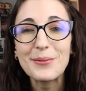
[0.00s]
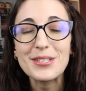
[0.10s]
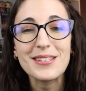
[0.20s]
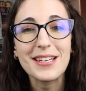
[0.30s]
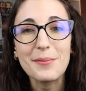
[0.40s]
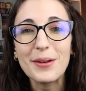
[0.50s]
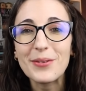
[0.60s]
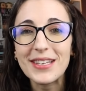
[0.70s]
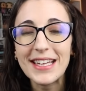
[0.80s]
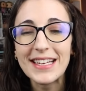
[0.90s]
which is going to be
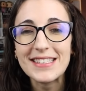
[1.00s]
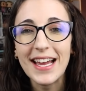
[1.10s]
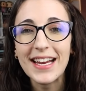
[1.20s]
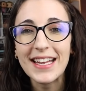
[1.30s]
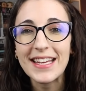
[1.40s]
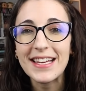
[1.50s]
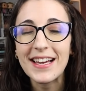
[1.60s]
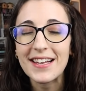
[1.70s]
really exciting.